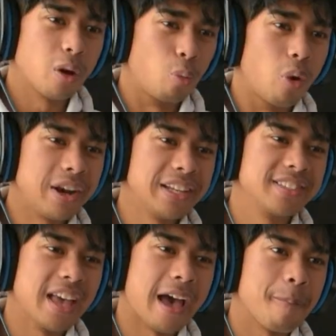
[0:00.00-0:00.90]
What is
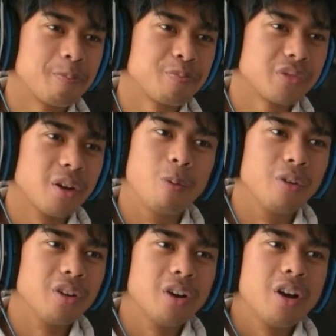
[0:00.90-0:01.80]
that?
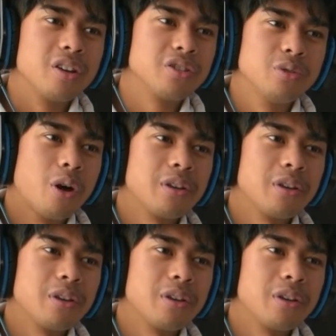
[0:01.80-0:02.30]
You